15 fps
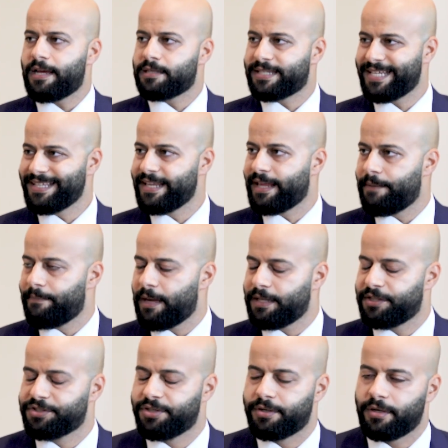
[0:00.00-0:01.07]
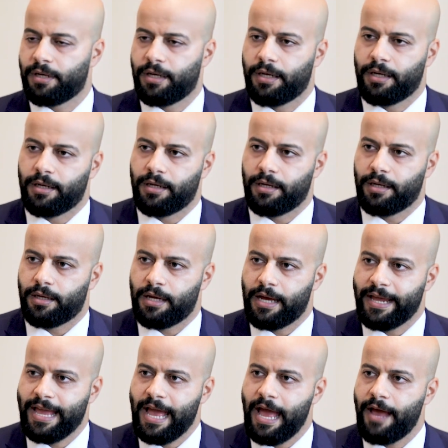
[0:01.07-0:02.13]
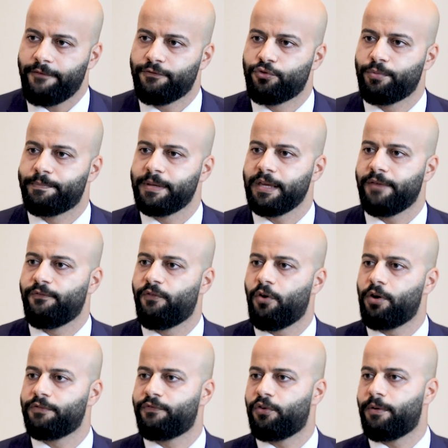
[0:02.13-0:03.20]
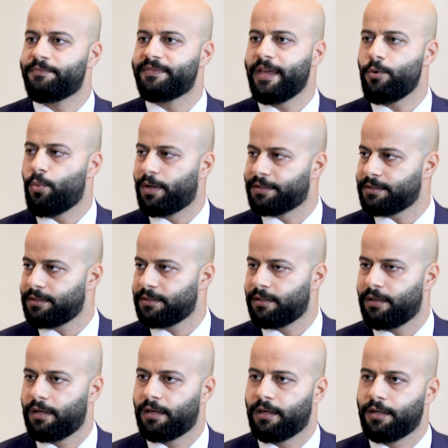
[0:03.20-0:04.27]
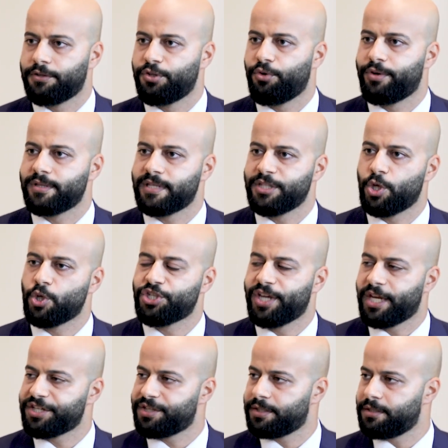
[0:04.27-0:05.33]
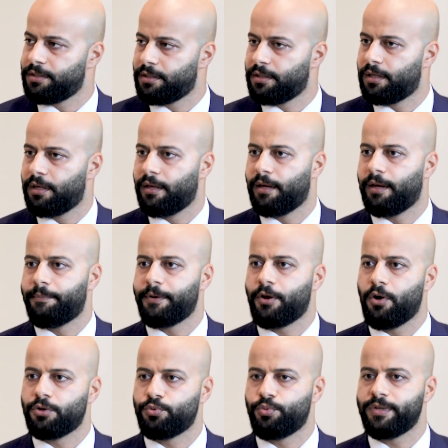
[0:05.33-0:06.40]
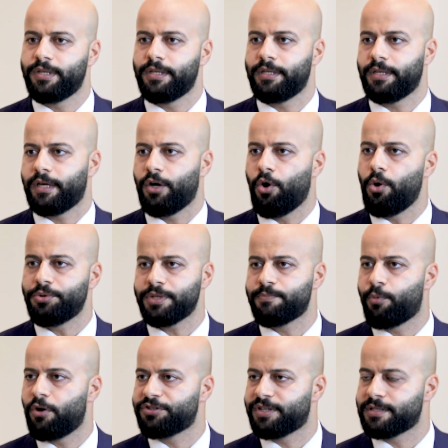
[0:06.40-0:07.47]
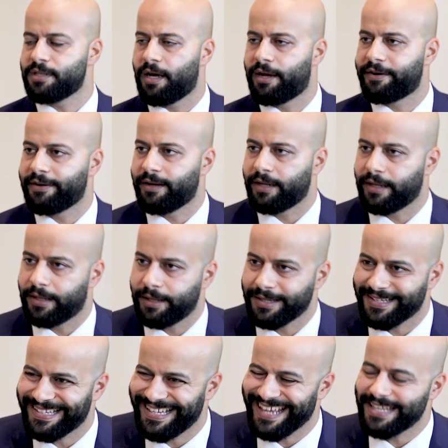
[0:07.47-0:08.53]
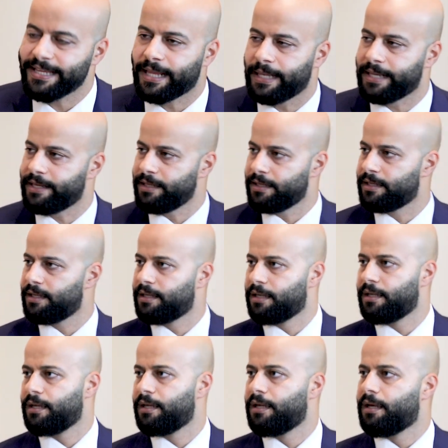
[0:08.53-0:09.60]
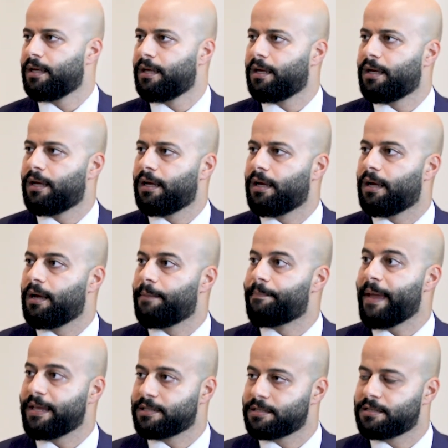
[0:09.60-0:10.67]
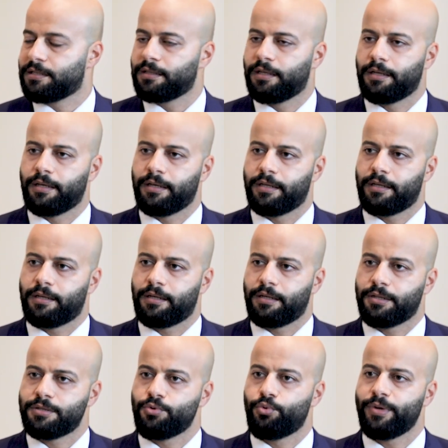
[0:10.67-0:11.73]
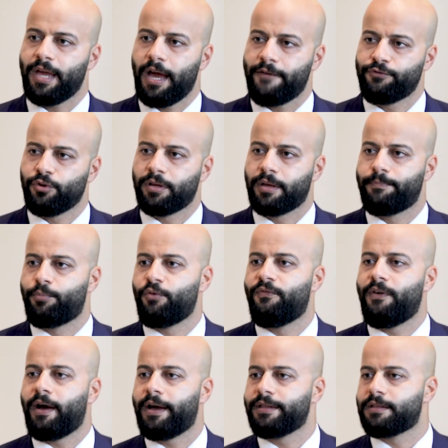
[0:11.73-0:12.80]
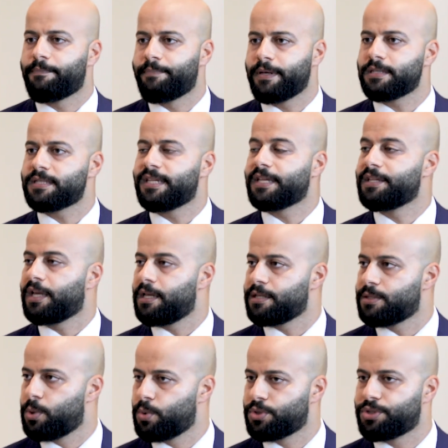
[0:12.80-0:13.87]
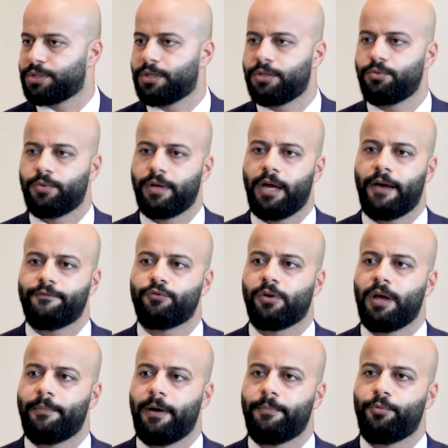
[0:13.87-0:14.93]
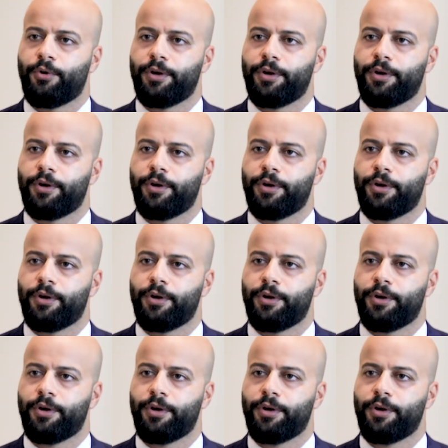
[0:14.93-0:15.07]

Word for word: as a technical manager, uh, I have to be involved from day one uh, during the negotiation uh, because we all these projects are uh, technically uh, based. Uh, uh, so we have to provide the best technical solution. We have to come up